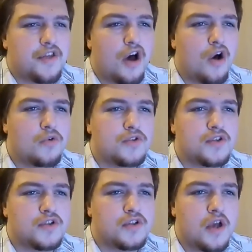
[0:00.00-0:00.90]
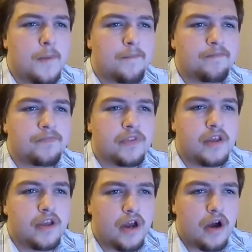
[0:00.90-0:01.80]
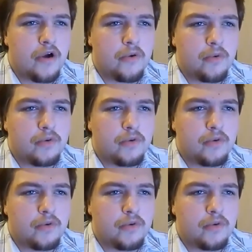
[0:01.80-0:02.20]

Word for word: the hosts, you know,